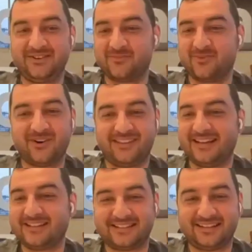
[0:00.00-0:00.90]
to hear more.
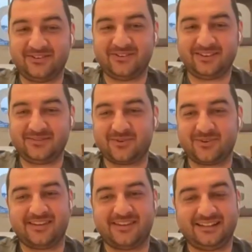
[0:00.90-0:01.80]
That's it. You don't need
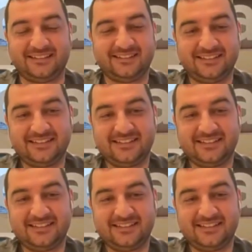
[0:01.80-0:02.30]
more than that.